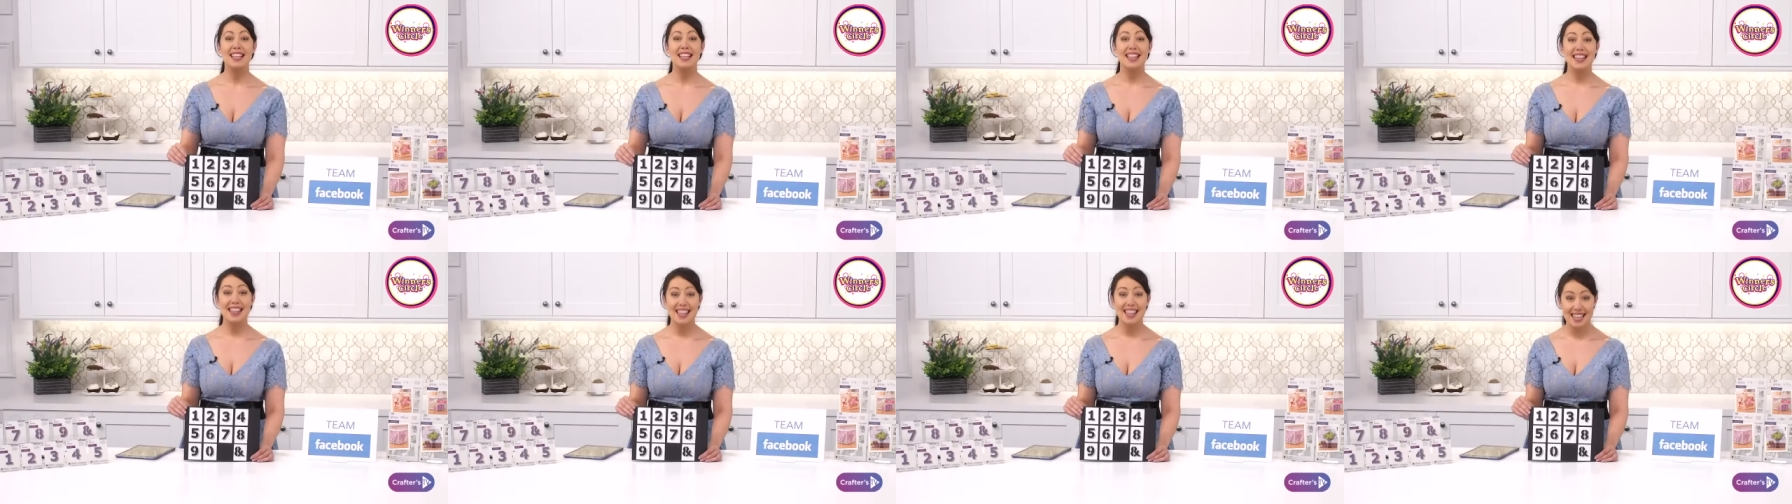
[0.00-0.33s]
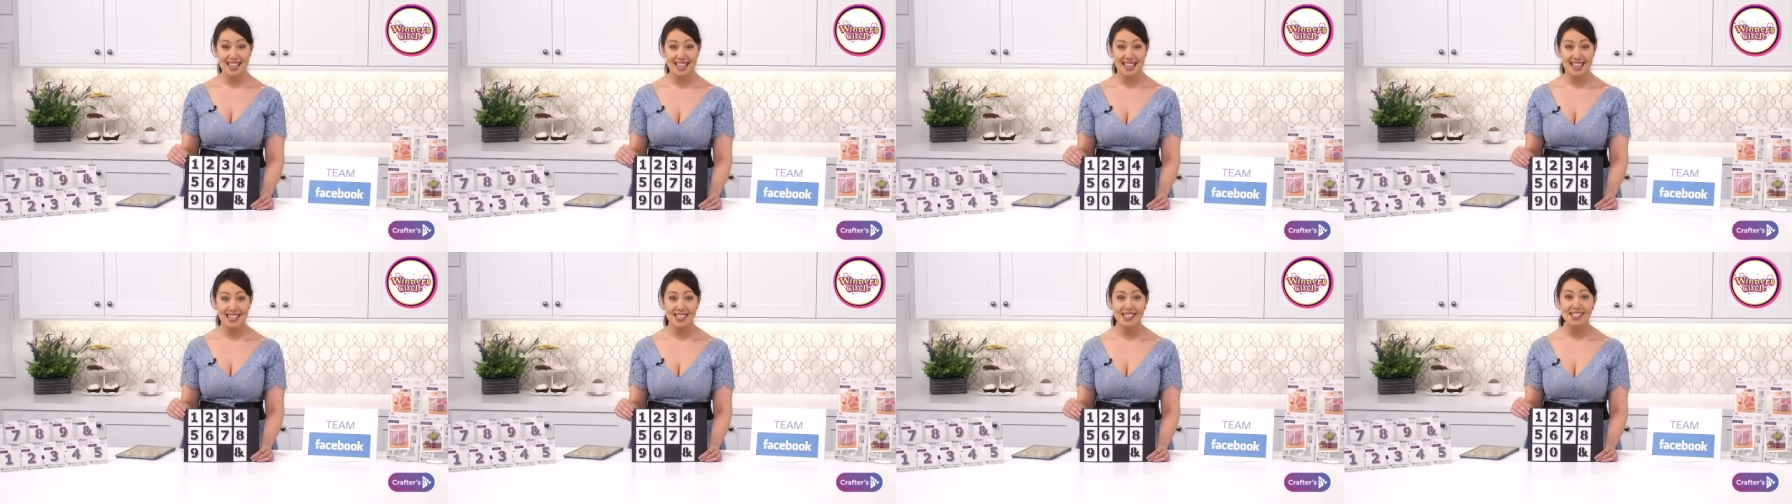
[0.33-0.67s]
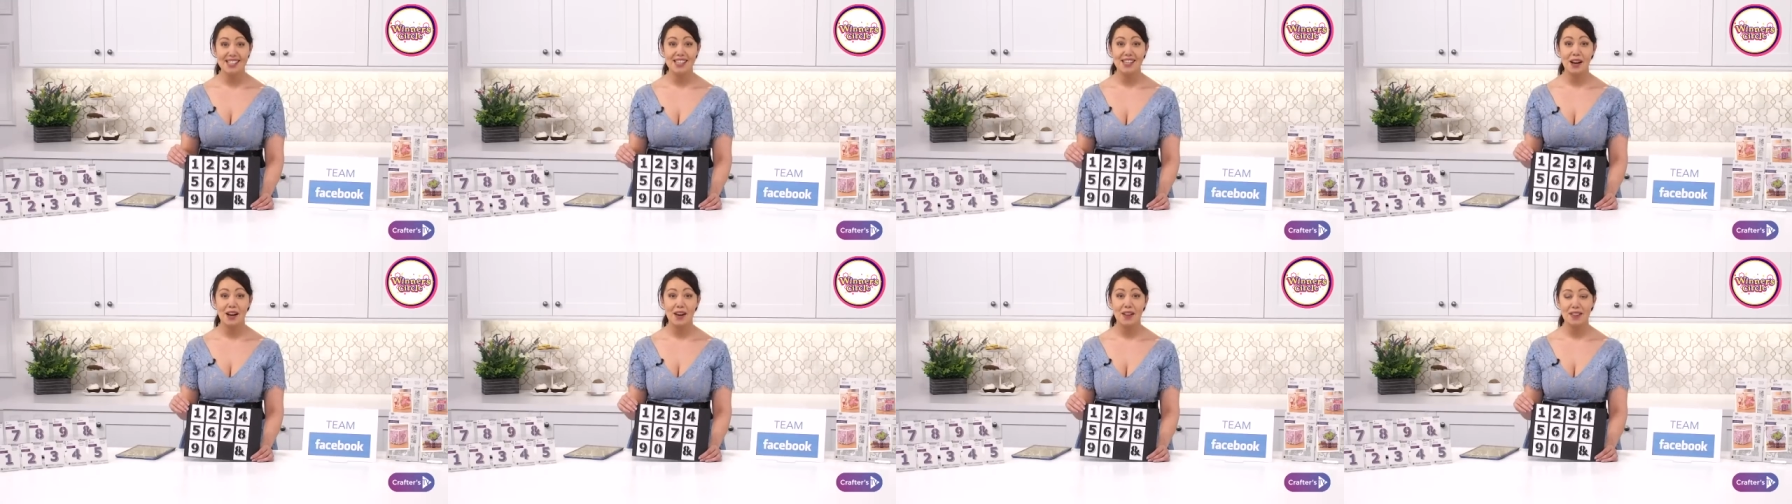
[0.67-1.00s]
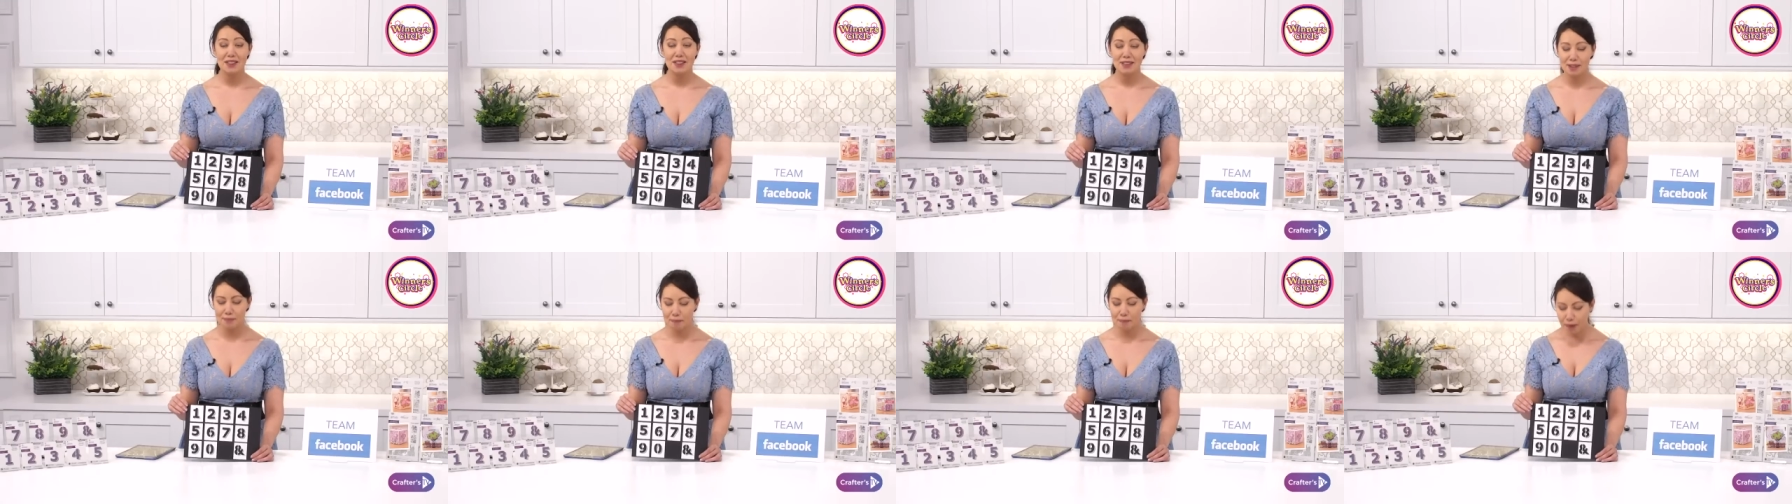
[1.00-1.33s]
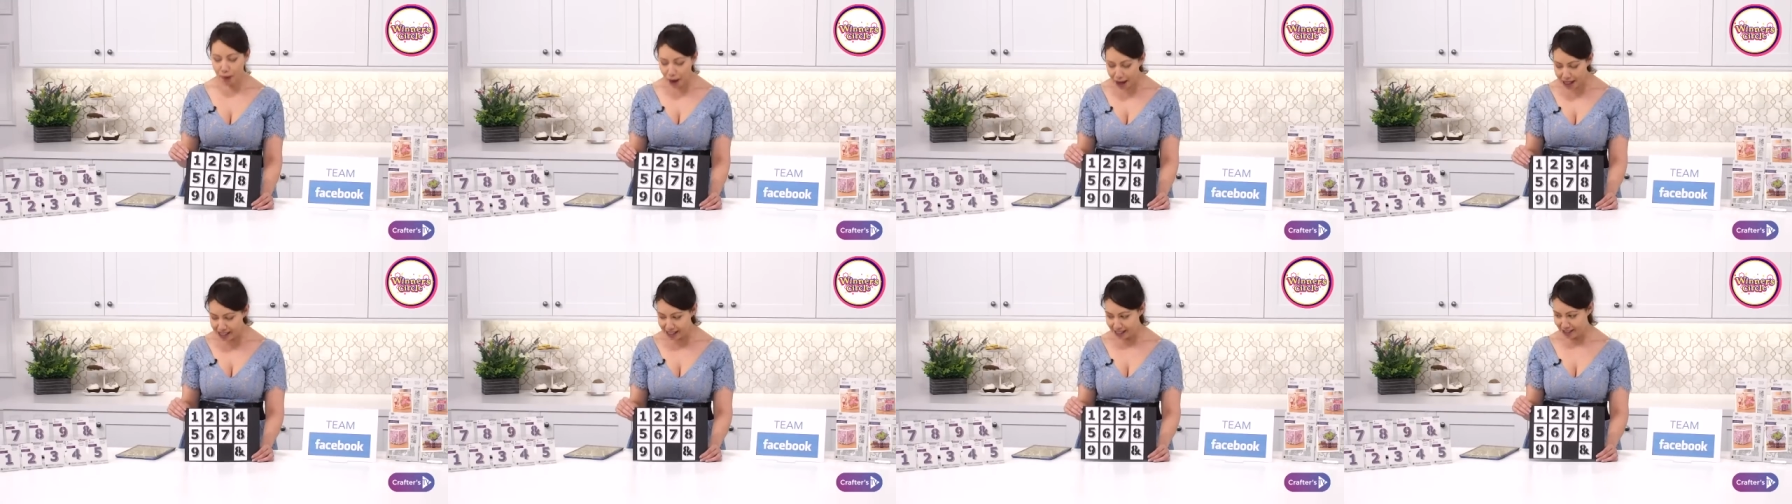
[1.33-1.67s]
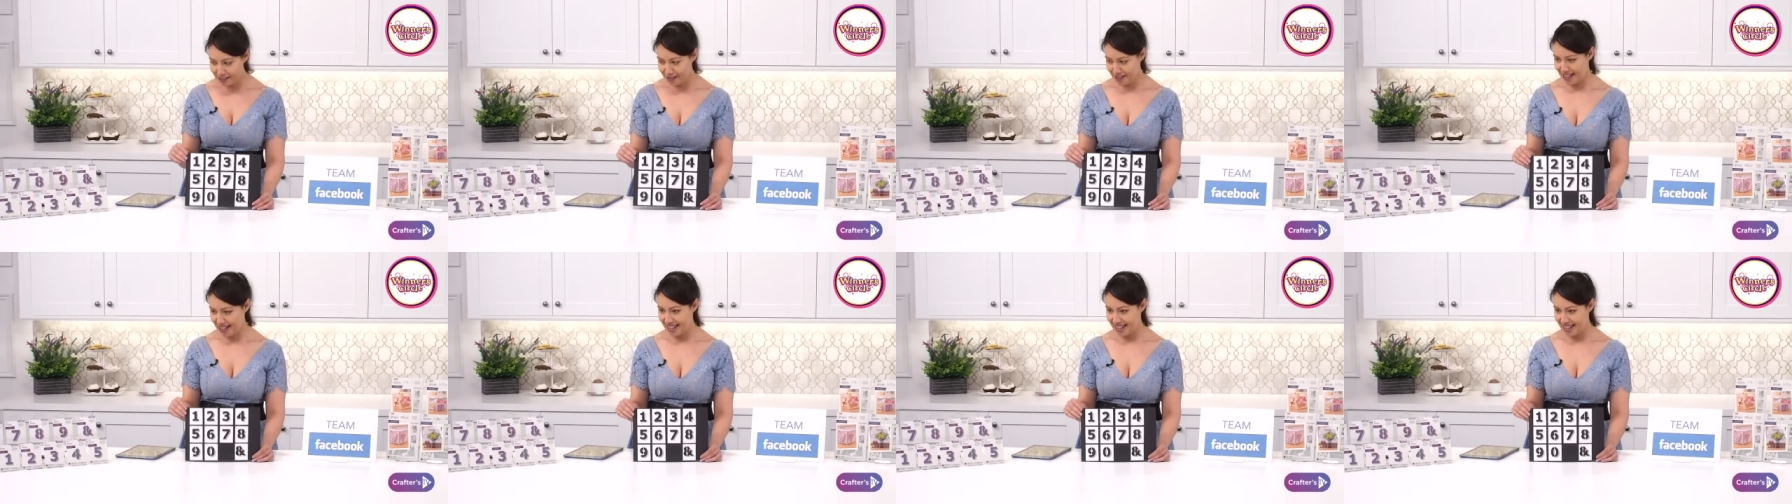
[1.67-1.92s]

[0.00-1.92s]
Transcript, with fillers: These, the price of